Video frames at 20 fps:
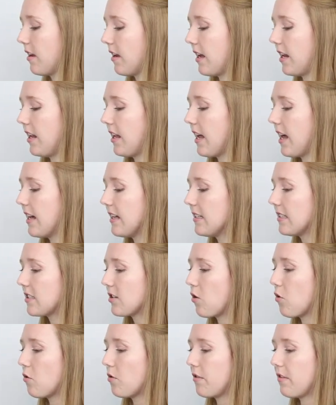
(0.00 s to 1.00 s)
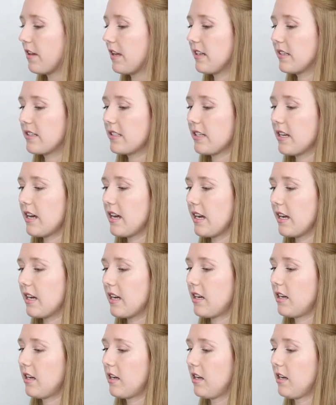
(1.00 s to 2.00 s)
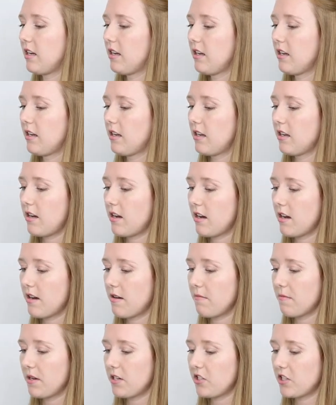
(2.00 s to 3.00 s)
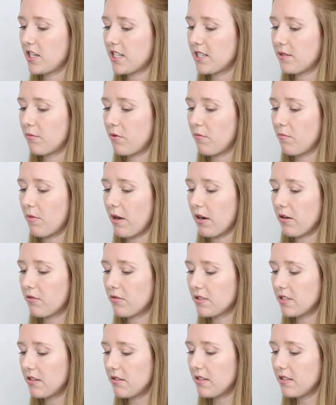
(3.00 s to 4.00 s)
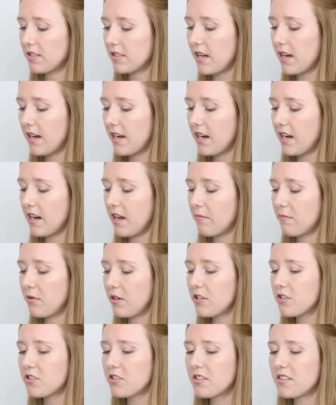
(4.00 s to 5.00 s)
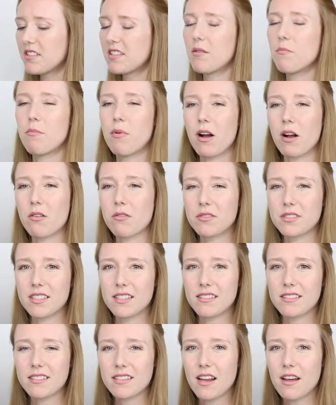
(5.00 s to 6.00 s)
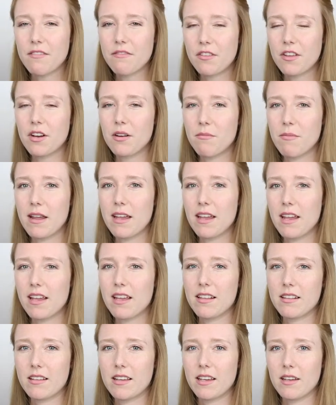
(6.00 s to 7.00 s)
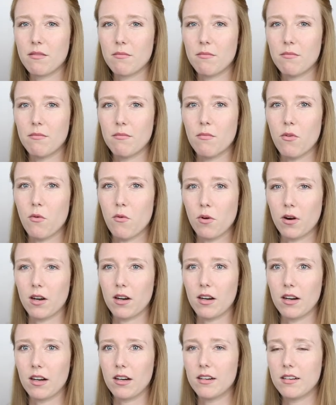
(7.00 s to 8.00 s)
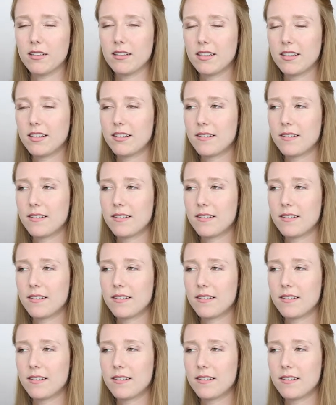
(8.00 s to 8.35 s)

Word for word: And it has cool things like adjustable buckles on the side. I'm pretty sure it's the buckles and stuff that are making it like more,